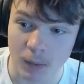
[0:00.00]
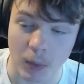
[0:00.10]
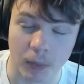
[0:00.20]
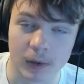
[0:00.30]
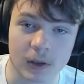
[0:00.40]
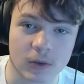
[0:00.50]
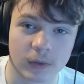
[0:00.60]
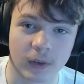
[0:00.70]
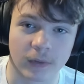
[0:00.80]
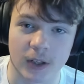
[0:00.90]
But per usual,
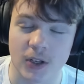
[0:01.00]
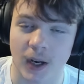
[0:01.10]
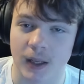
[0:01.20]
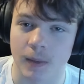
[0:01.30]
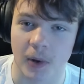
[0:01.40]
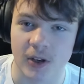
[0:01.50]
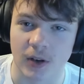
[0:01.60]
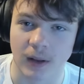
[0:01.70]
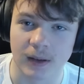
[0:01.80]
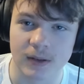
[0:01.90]
feel free to check out the
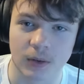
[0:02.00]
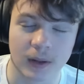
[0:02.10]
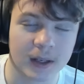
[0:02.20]
Patreon and Discord.